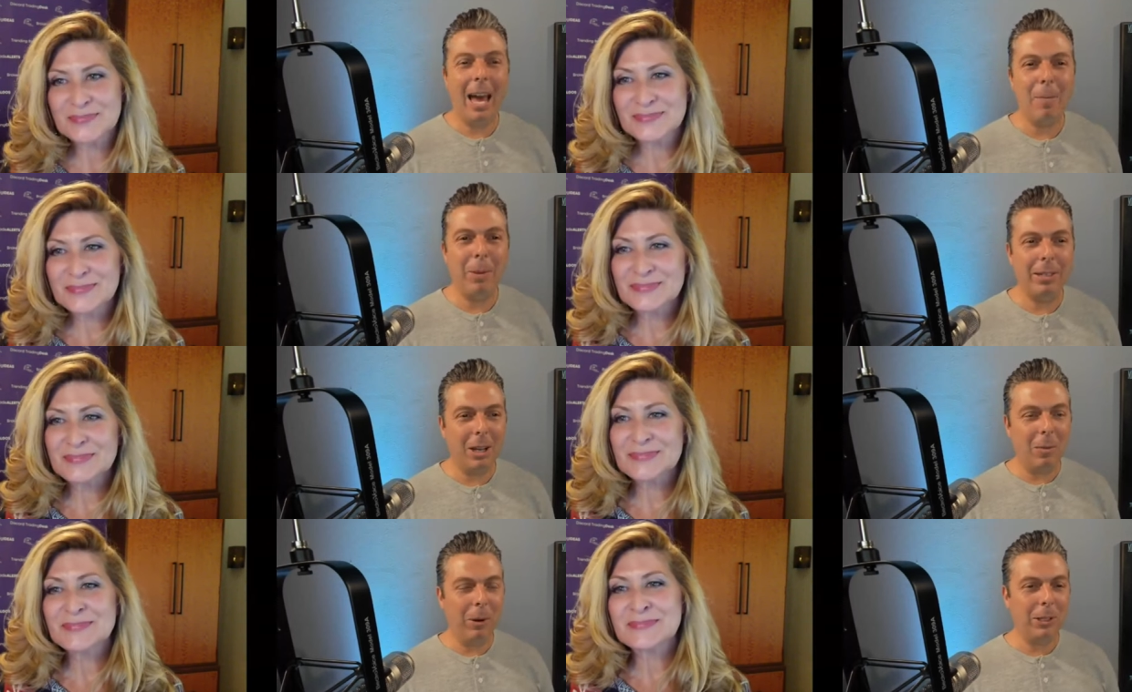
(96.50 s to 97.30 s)
Speaker 1: Happy
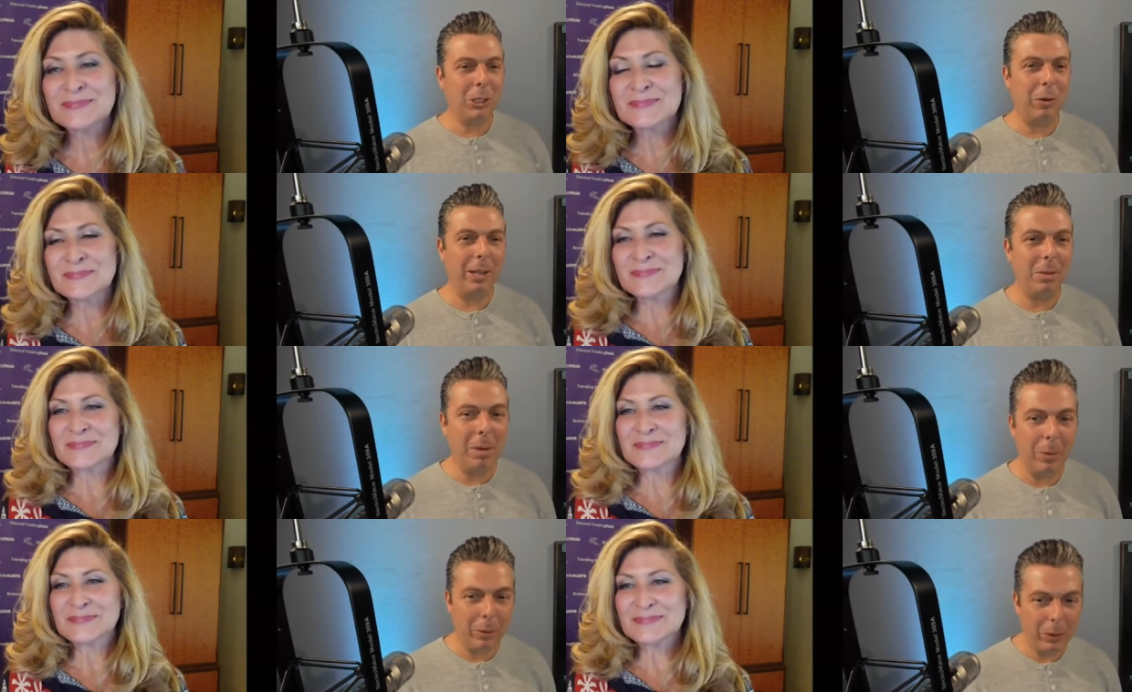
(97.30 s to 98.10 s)
summer. It's great to
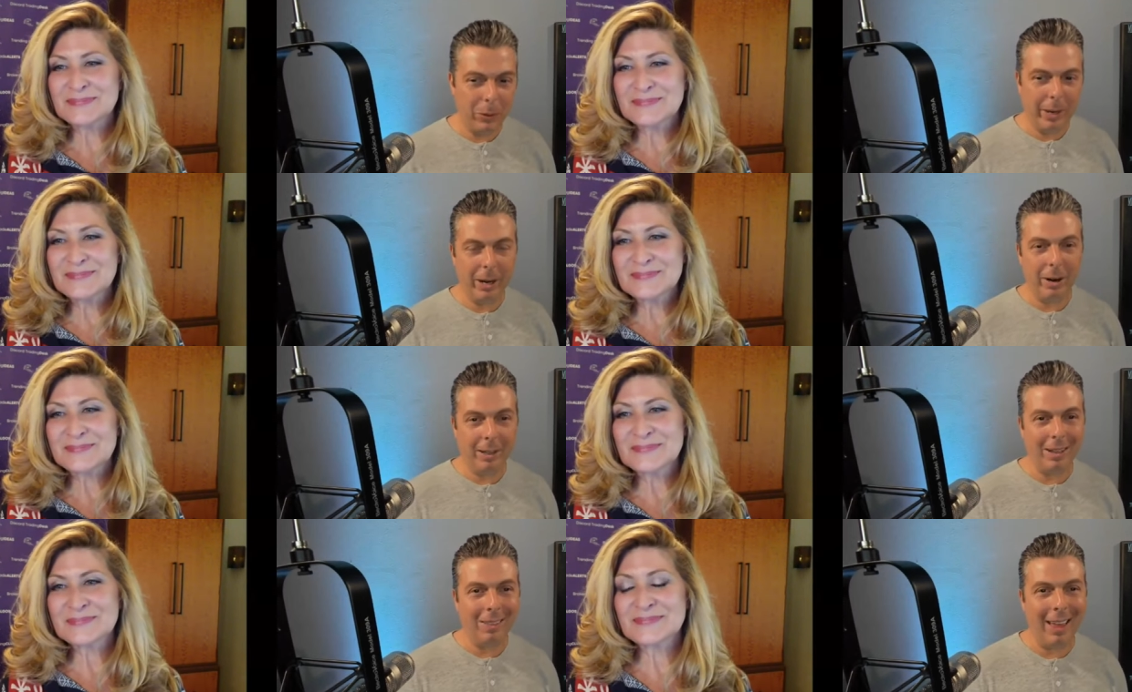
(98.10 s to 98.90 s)
be with you here on
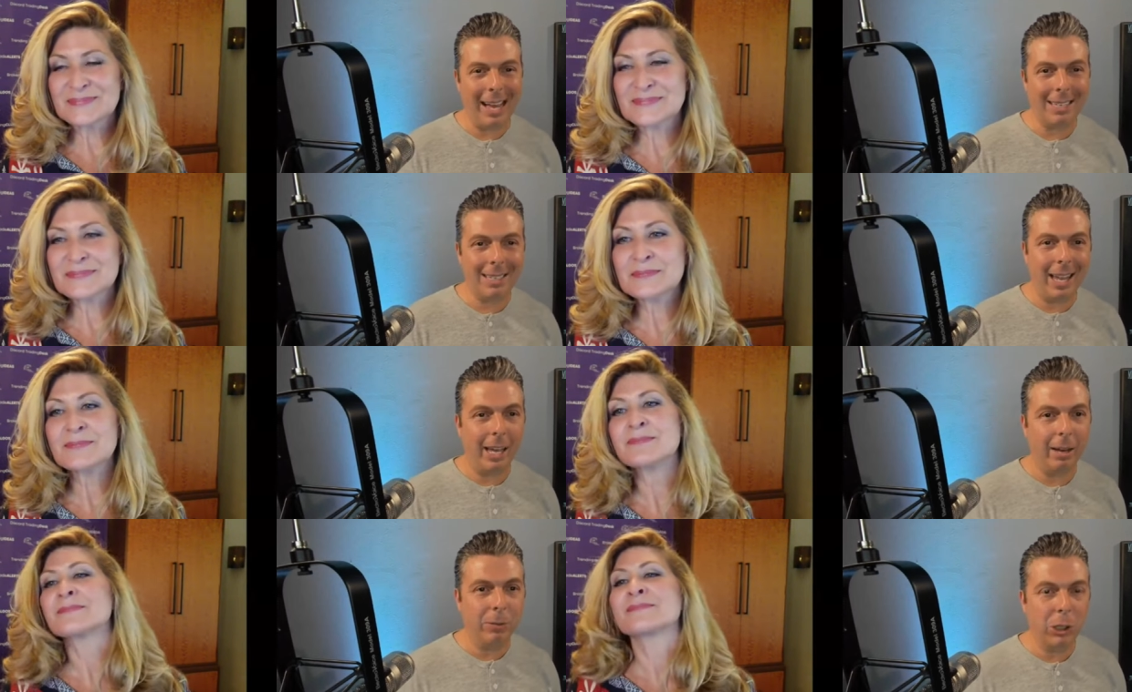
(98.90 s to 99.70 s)
the last day
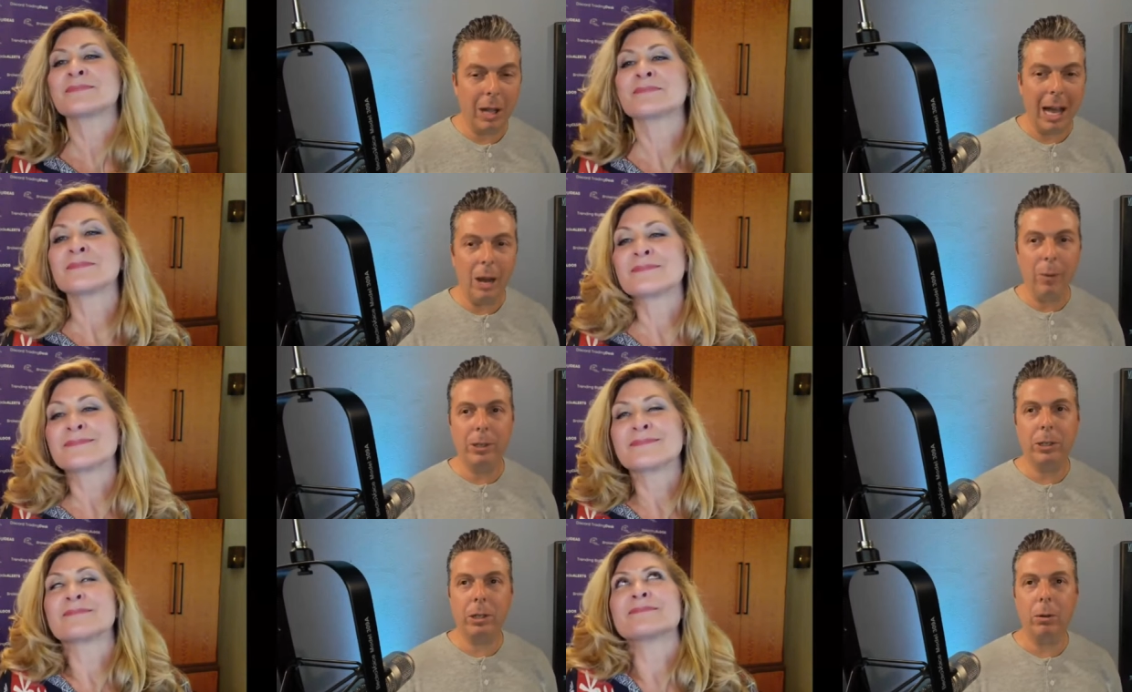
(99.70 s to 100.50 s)
of July. We
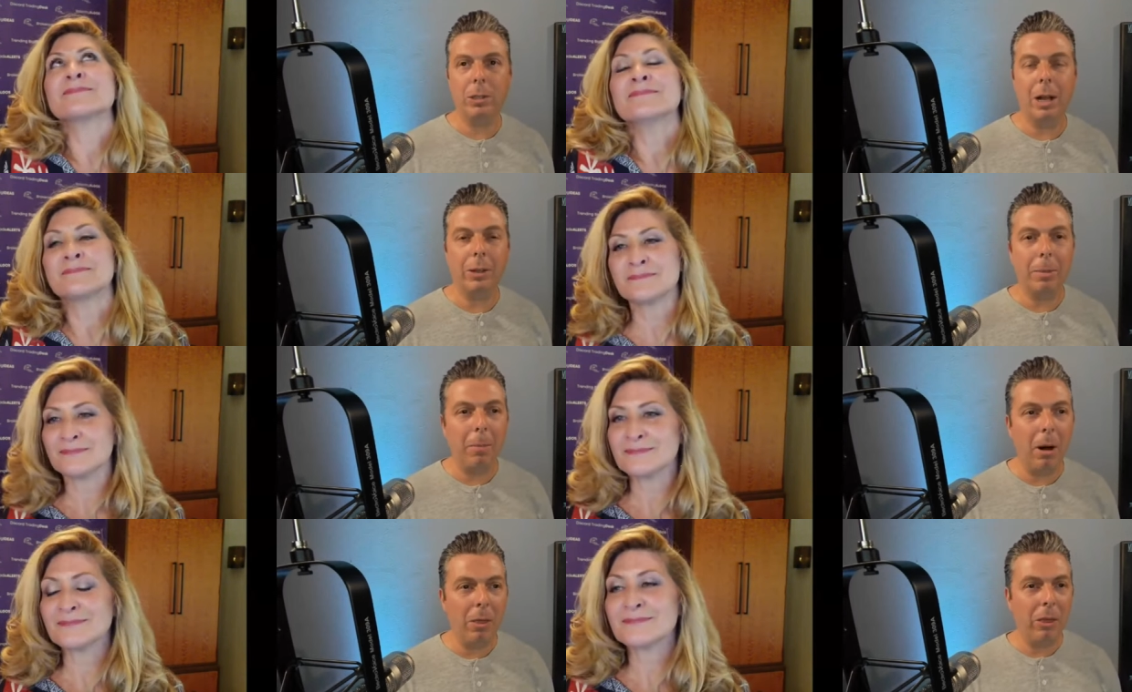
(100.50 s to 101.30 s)
just closed out the
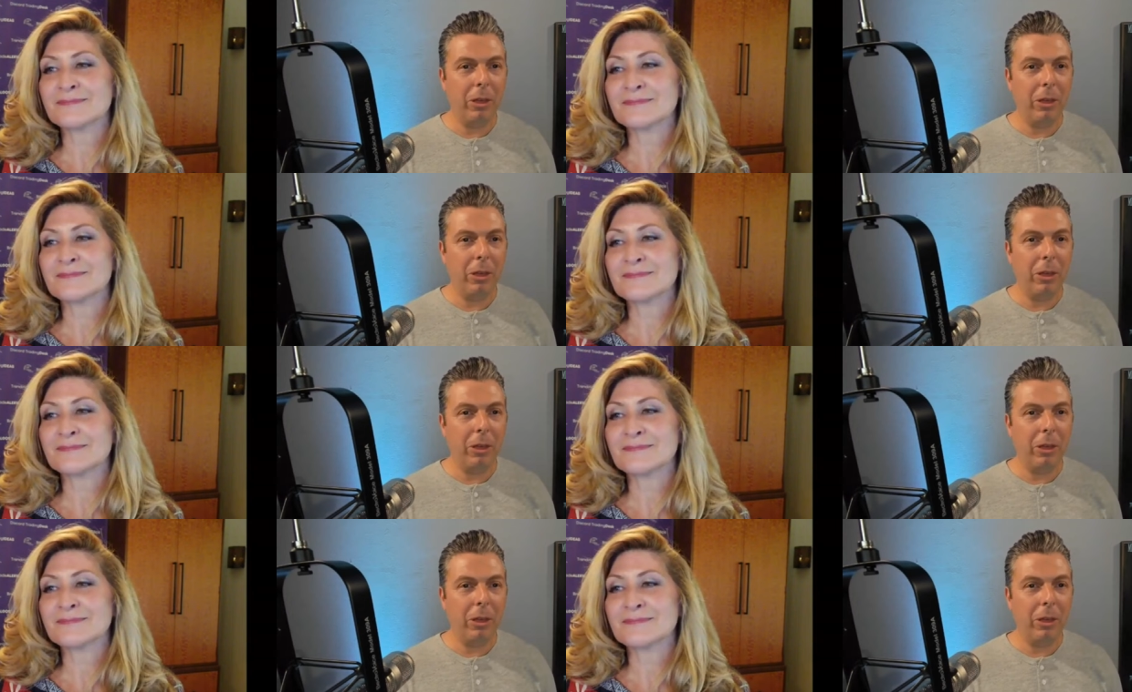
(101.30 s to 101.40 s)
month.